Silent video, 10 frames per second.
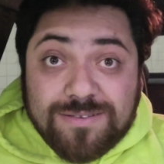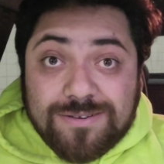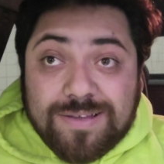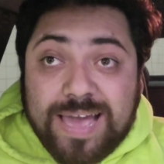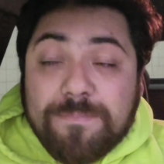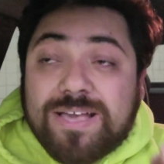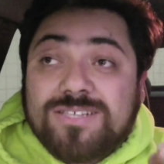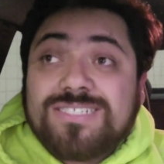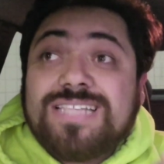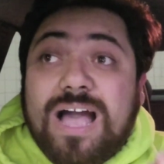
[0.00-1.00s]
Okay,
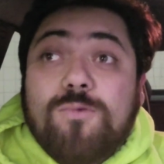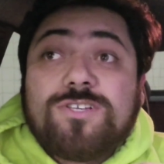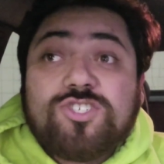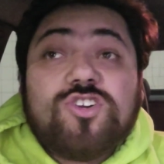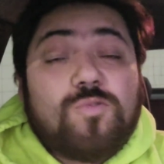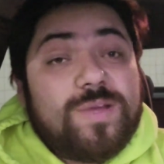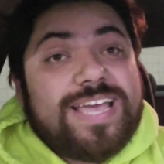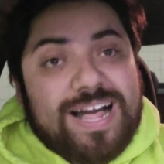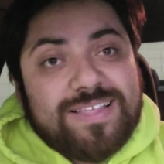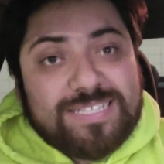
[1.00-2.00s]
because that was your
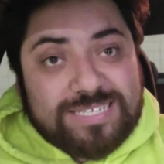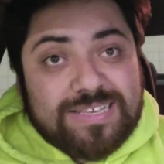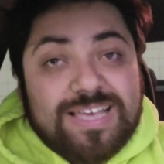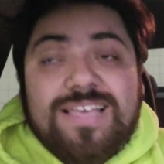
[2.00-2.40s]
reality.